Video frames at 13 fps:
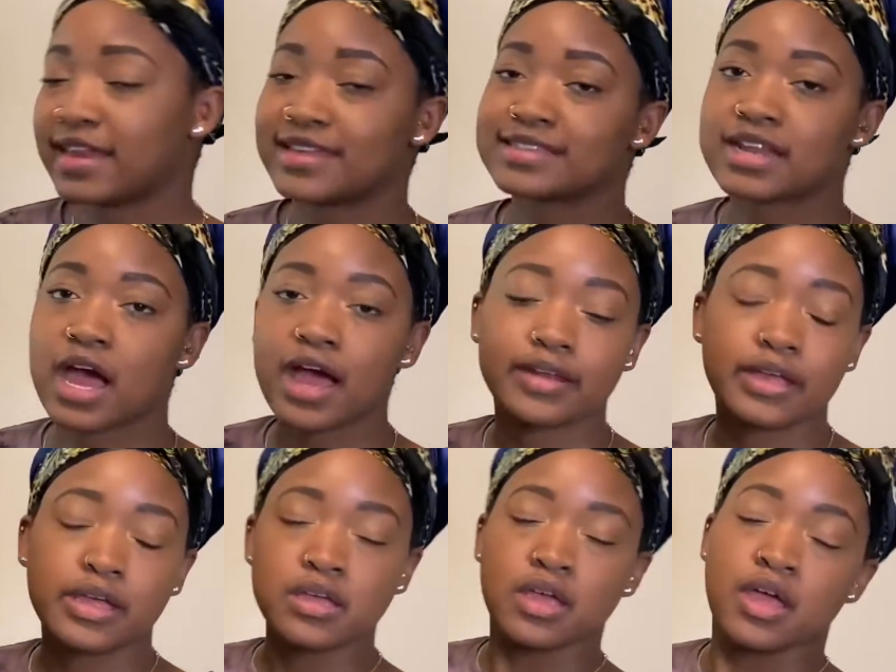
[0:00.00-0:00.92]
It's not
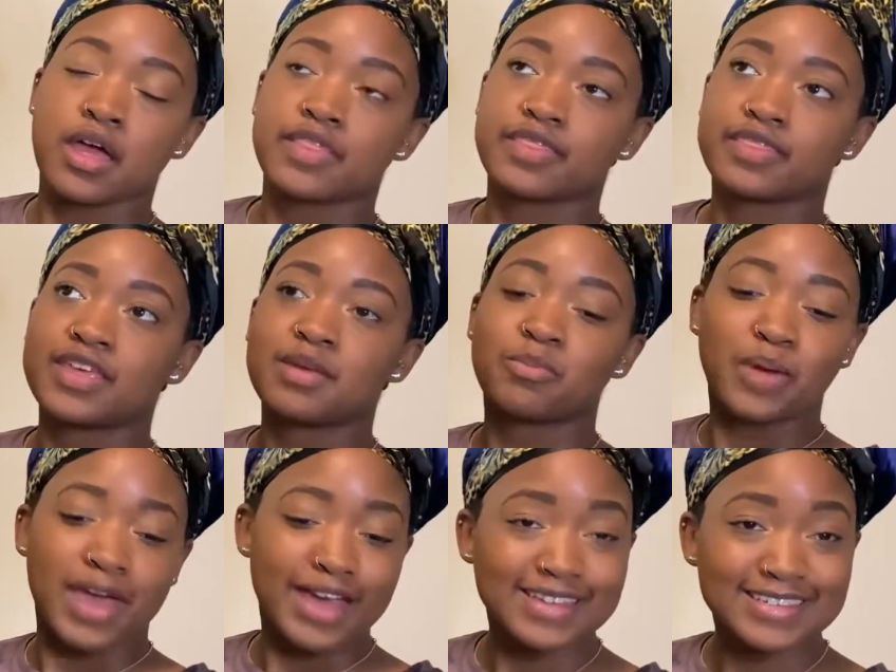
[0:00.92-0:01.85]
the
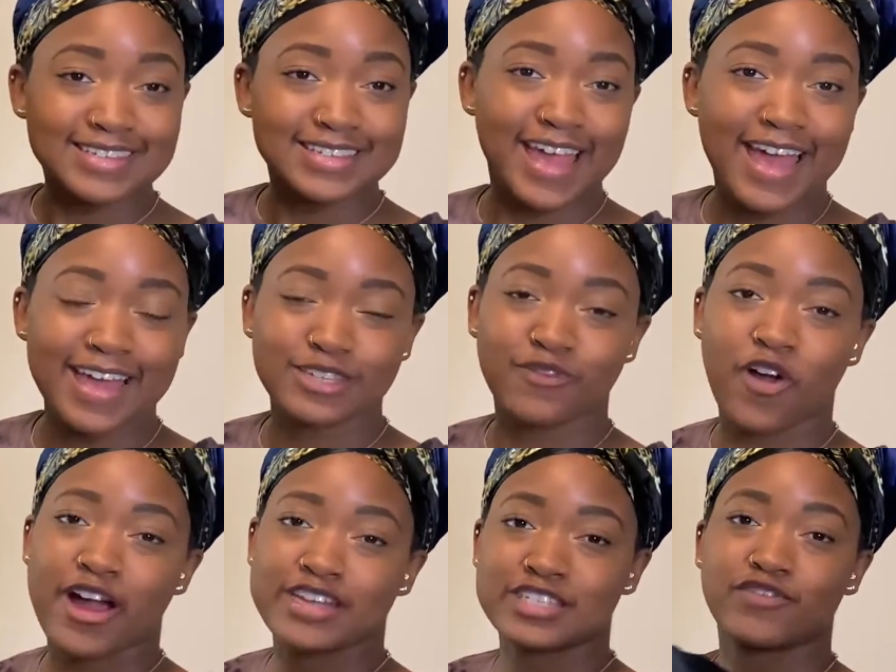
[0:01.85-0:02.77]
best as
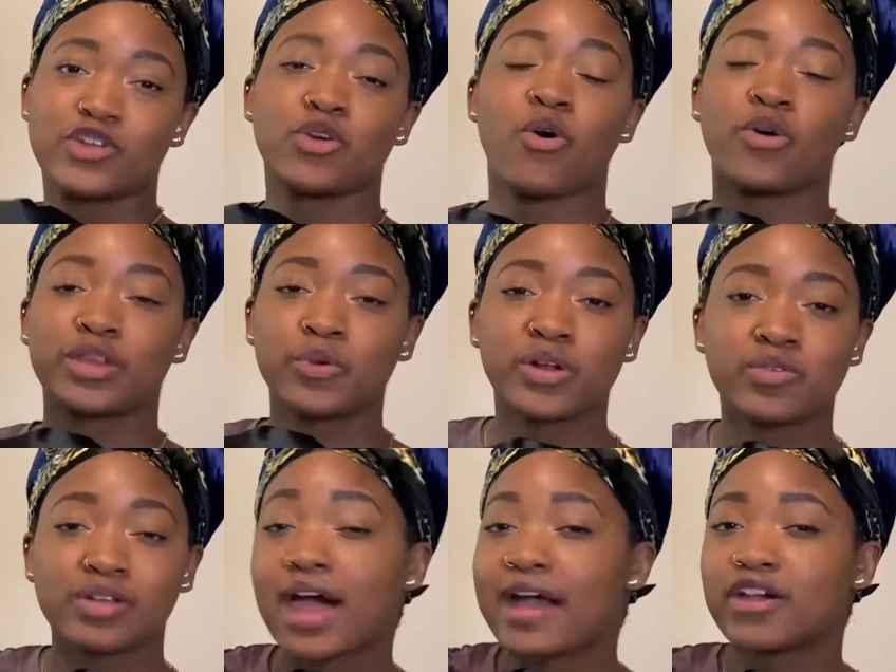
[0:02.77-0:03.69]
far as if you only want to
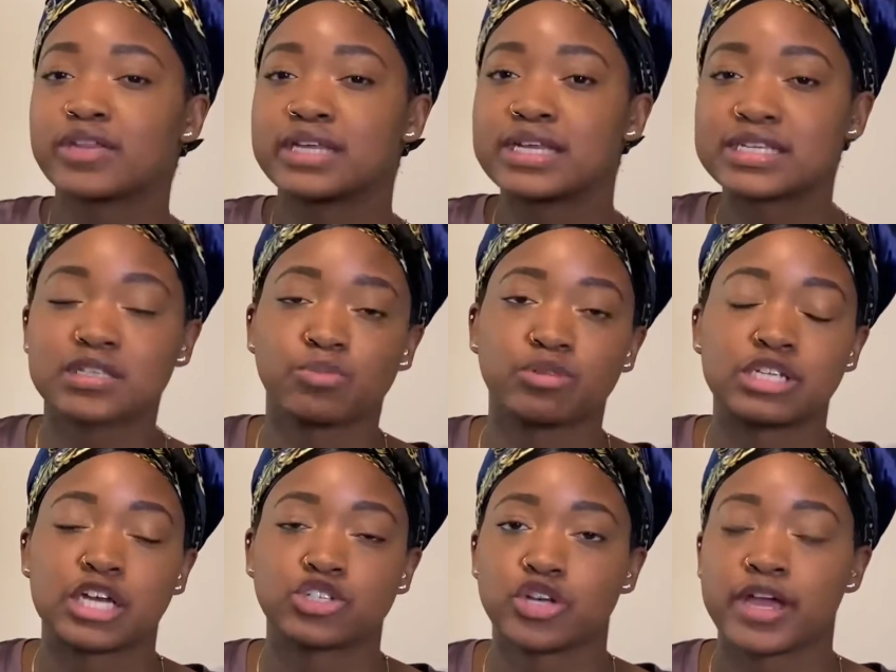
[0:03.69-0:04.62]
rely on this to
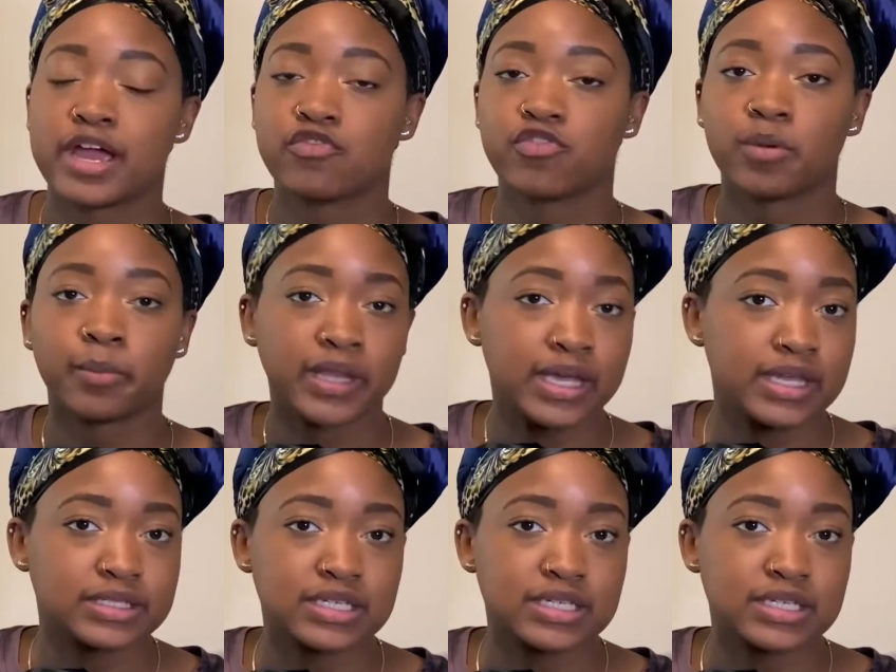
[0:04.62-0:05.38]
protect your hair from lint,